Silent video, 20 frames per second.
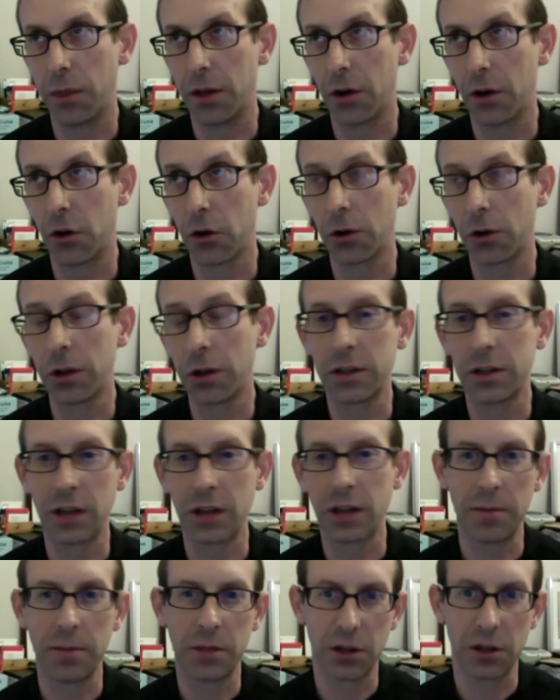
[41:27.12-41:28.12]
the early
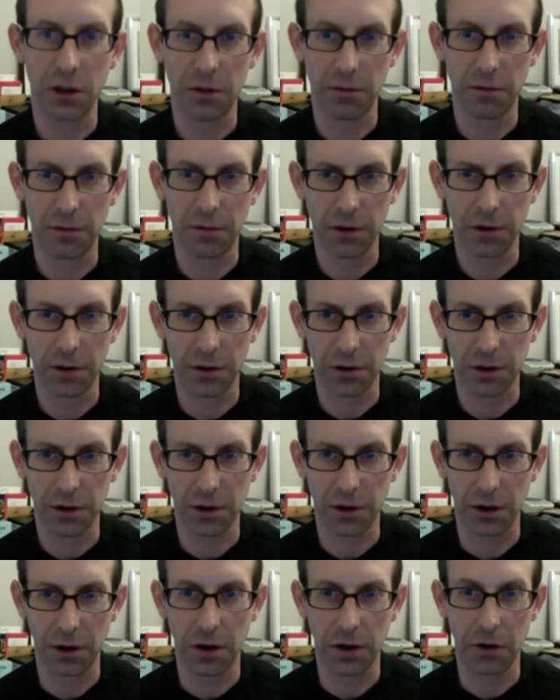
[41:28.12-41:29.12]
attempts to convert
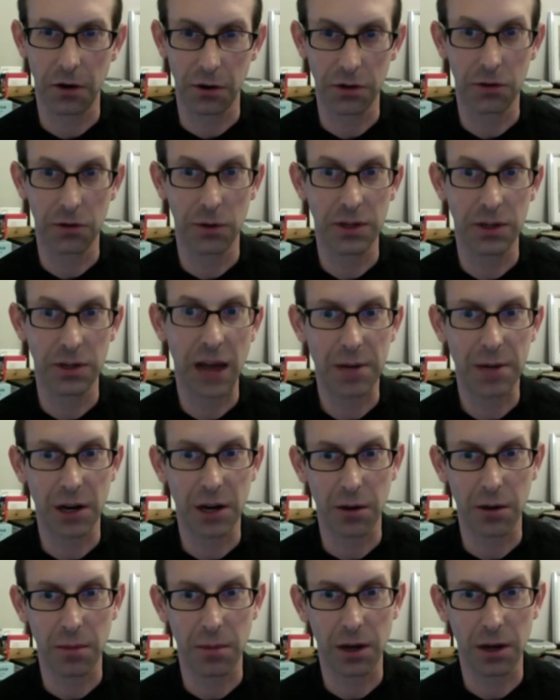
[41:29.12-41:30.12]
or to adapt
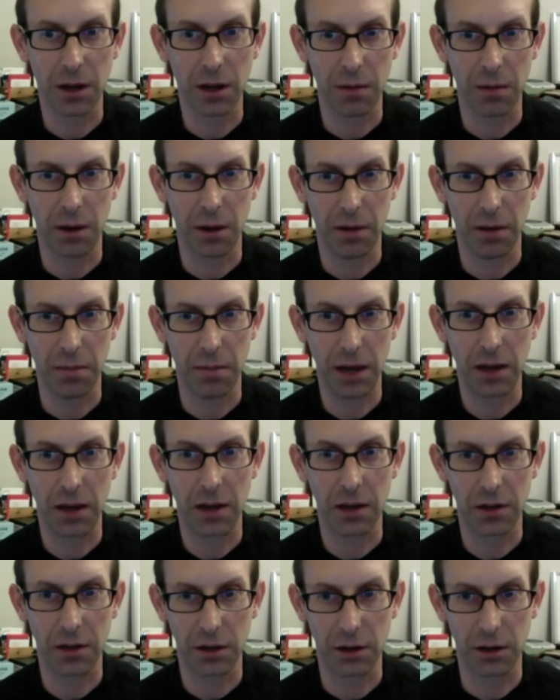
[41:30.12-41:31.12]
Arabic and make
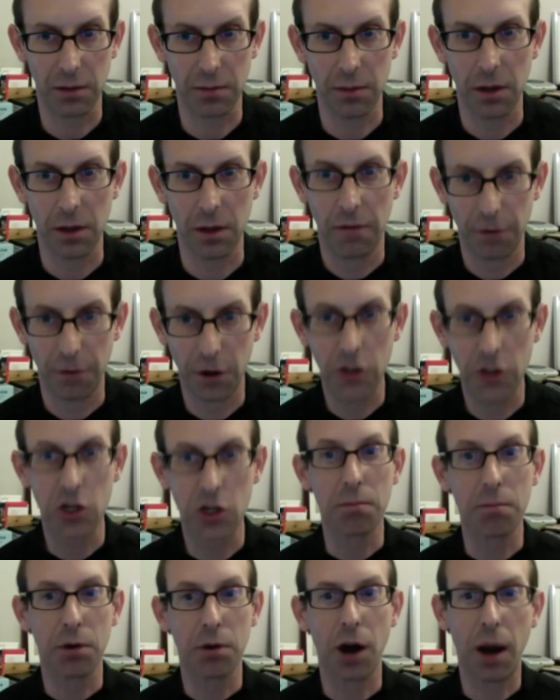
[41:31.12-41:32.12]
it function
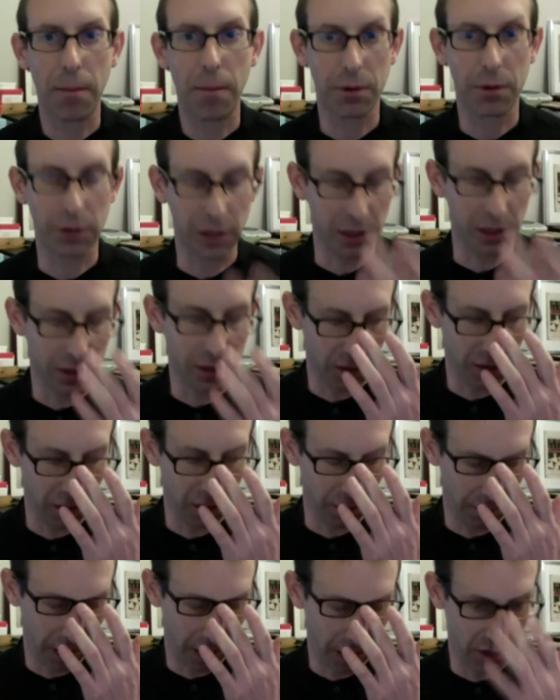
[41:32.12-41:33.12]
properly
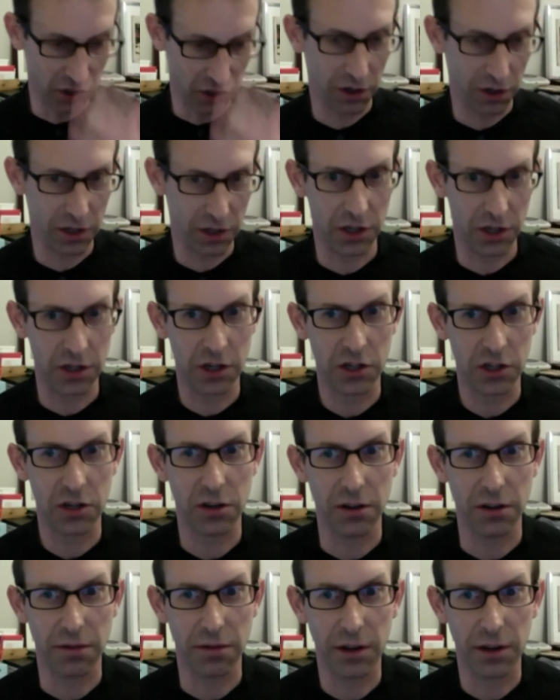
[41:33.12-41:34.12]
on screens and digital
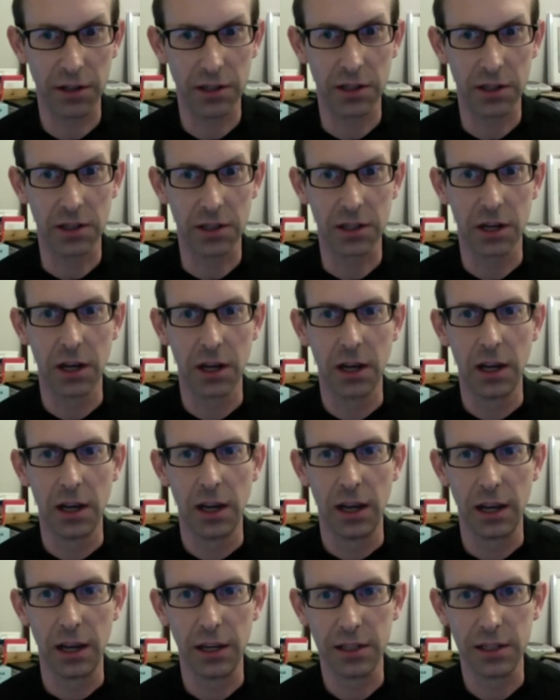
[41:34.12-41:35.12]
devices
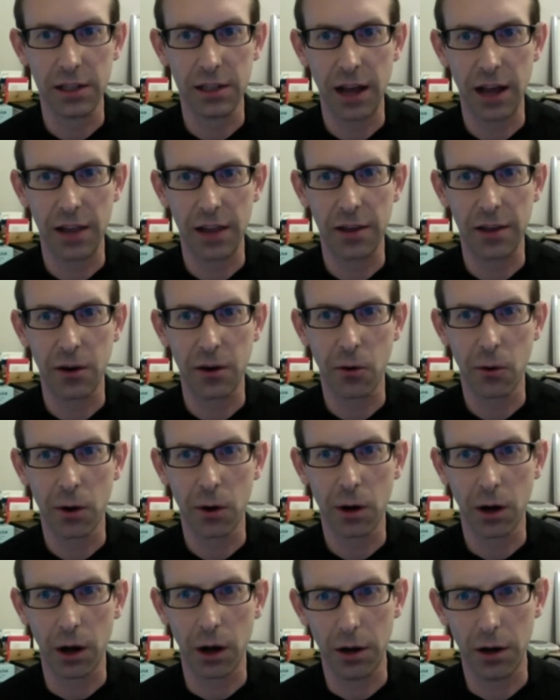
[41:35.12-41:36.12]
is that there
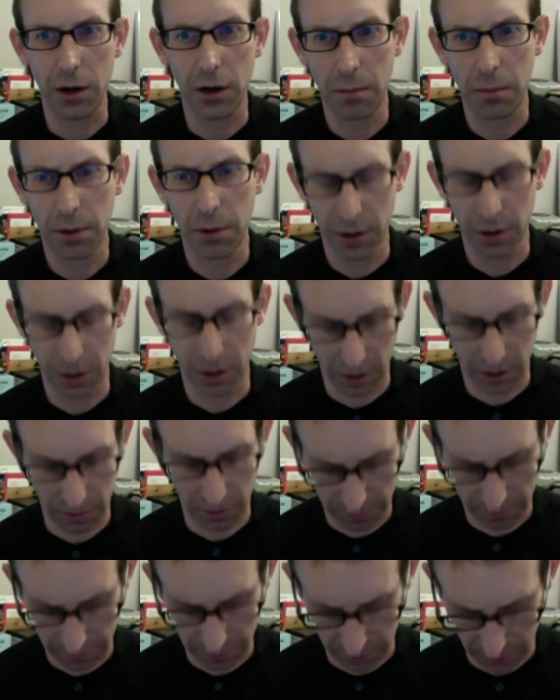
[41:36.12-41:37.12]
were a number
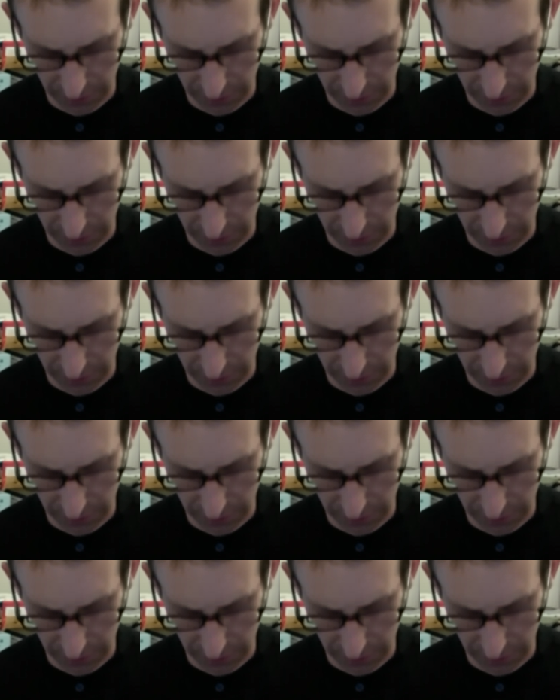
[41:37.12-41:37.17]
of